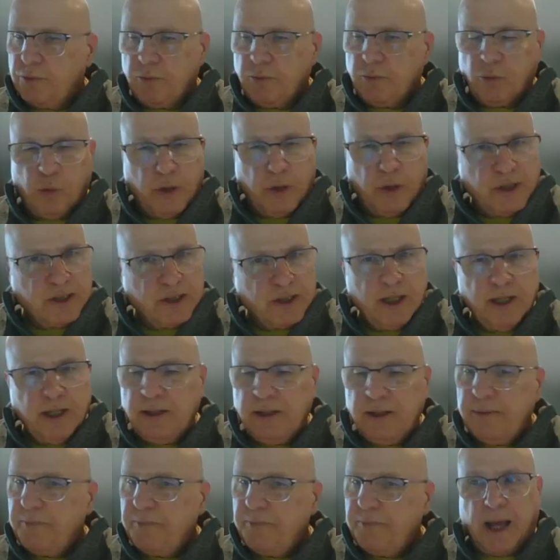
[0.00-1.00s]

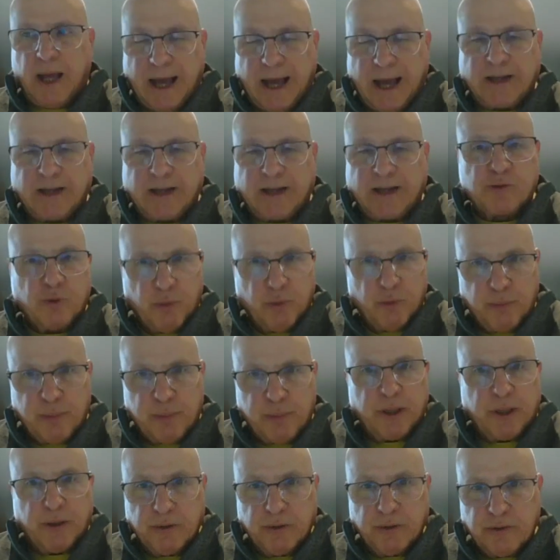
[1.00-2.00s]
whiskey,
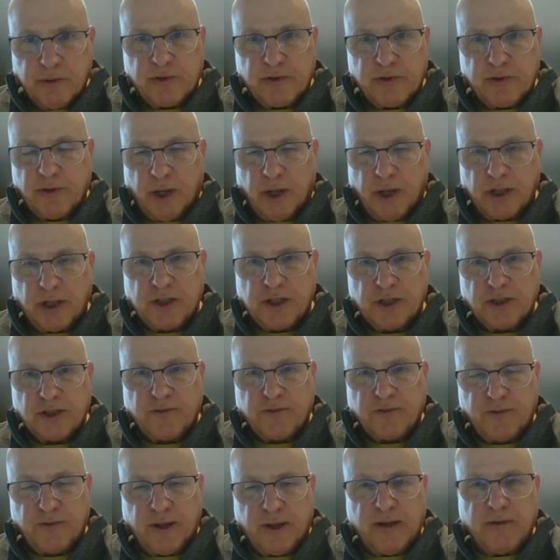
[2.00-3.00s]
actual
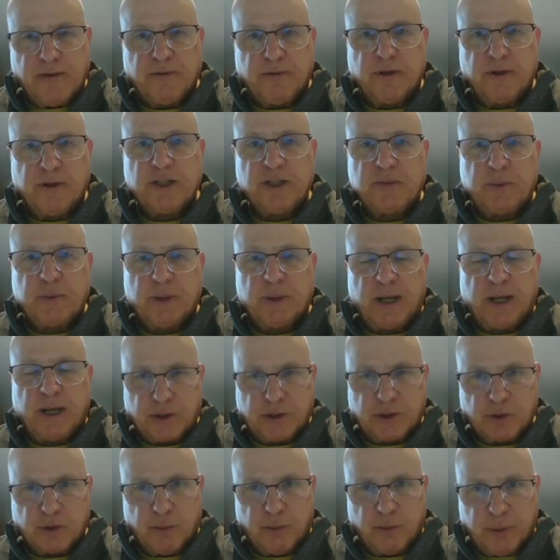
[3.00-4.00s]
bitters, not just
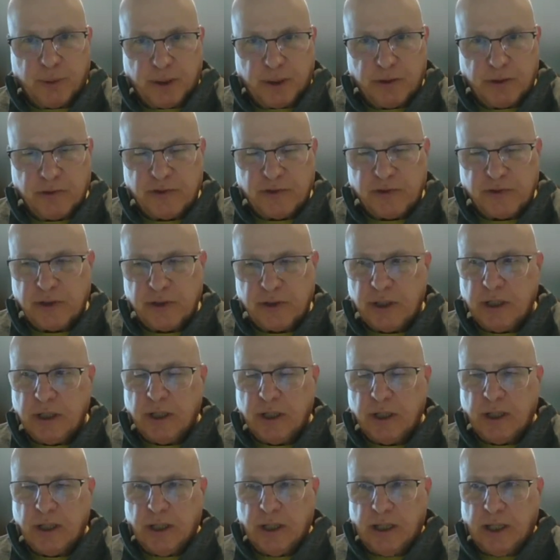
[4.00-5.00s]
flavorings, but actual bitters.
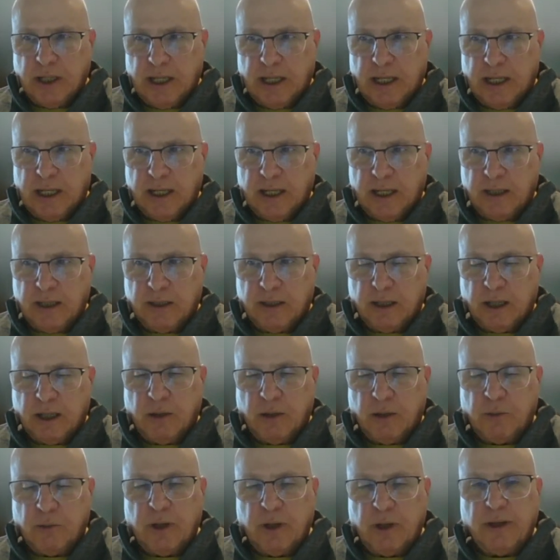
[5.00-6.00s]
And
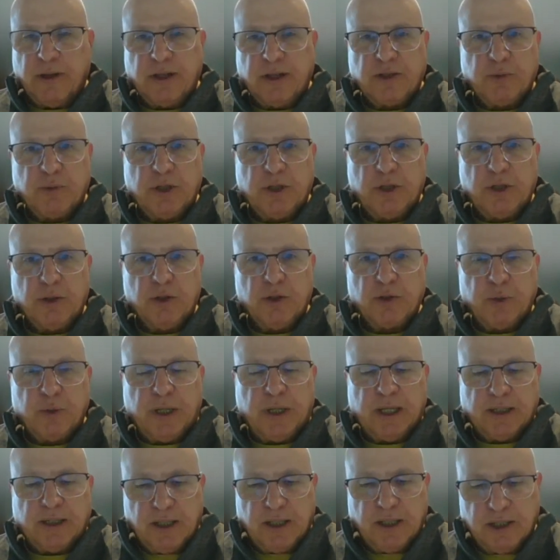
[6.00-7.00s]
one of the things we do is we
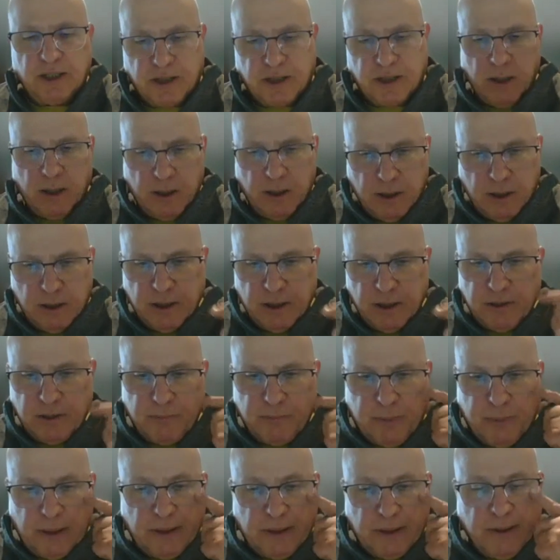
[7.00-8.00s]
get these
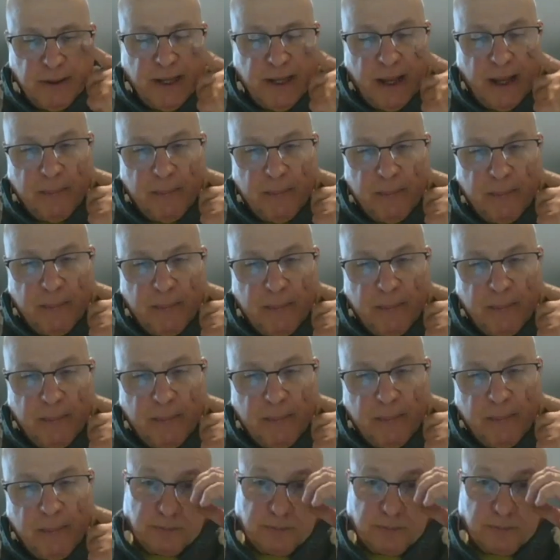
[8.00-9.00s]
big net
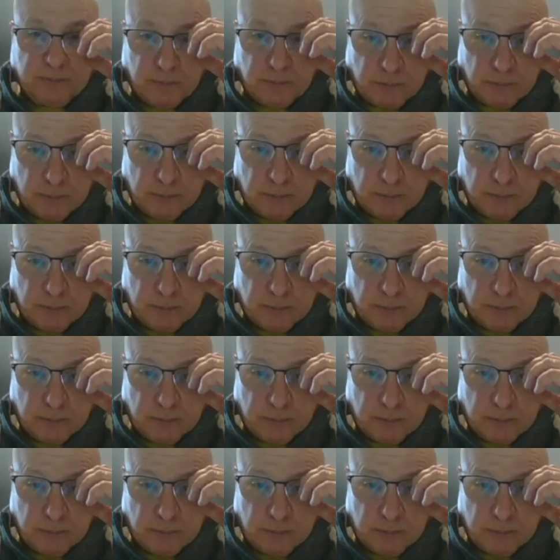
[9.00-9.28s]
bags,